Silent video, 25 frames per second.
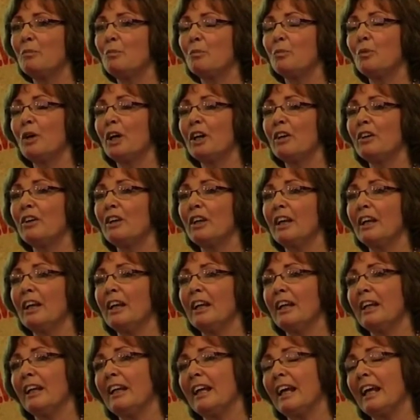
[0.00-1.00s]
where
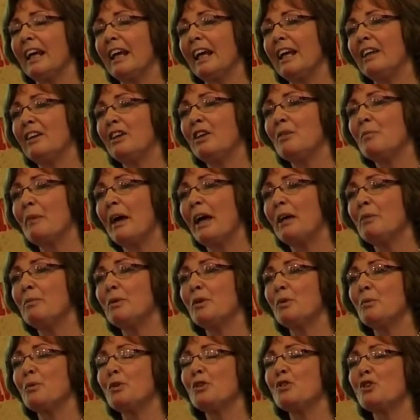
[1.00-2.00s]
in the
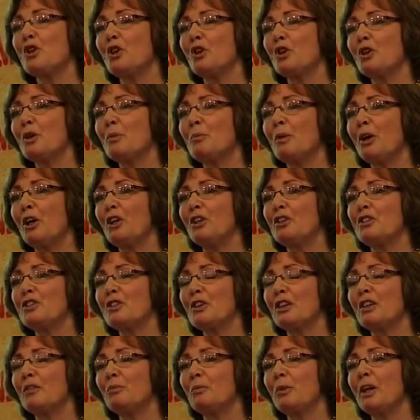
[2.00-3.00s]
Bible it would talk about
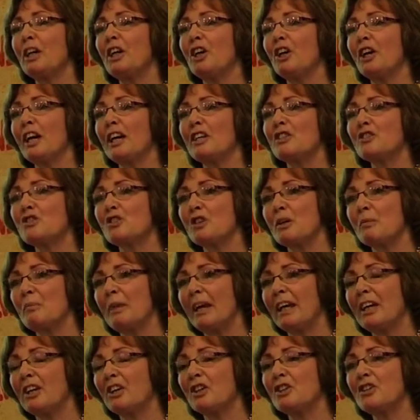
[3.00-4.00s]
we are history
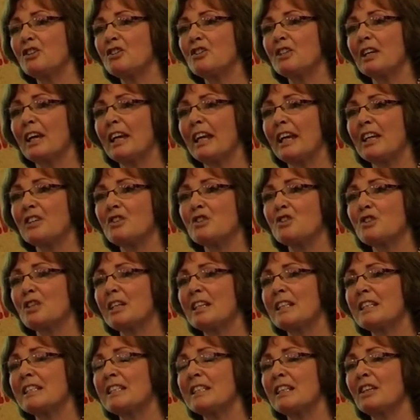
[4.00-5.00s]
makers. History
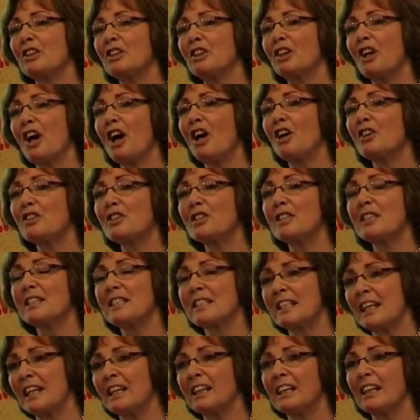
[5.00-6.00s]
is not
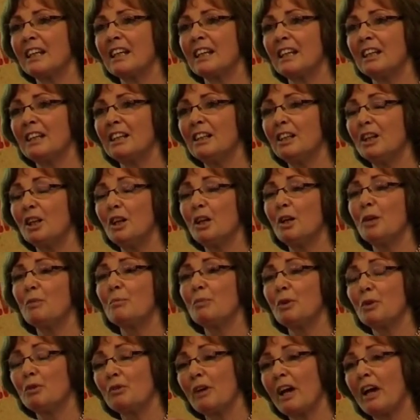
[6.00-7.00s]
cyclical,
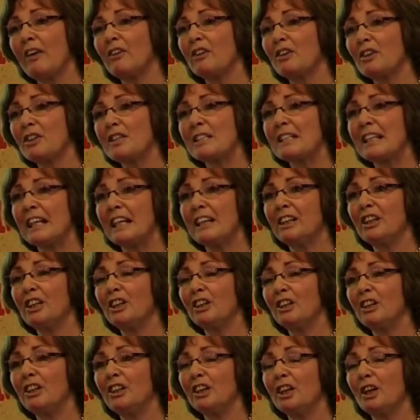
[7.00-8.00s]
but rather it's
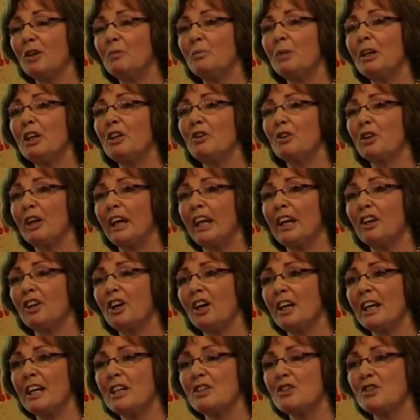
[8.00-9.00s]
linear, and we create
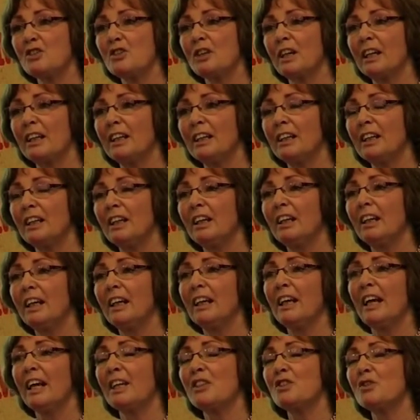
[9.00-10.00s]
our history.
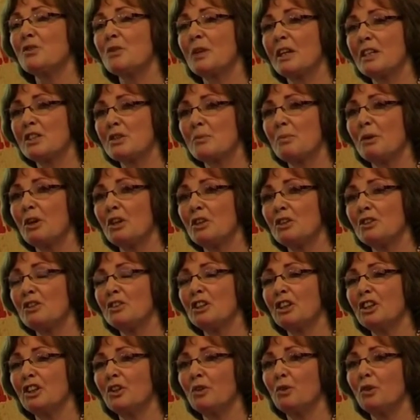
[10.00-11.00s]
And so that's about,
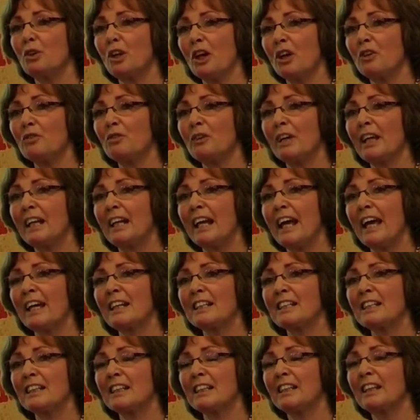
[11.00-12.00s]
not
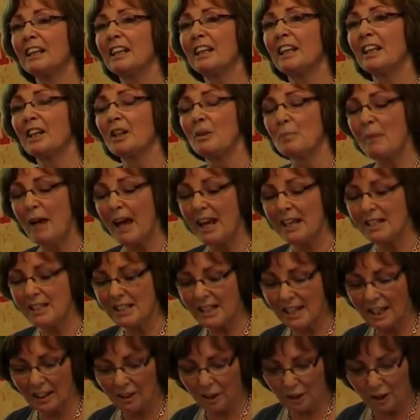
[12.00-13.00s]
reenacting the
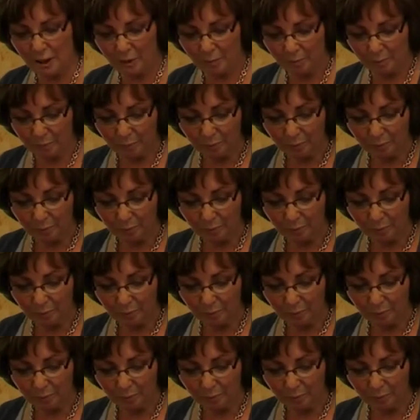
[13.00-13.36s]
past either.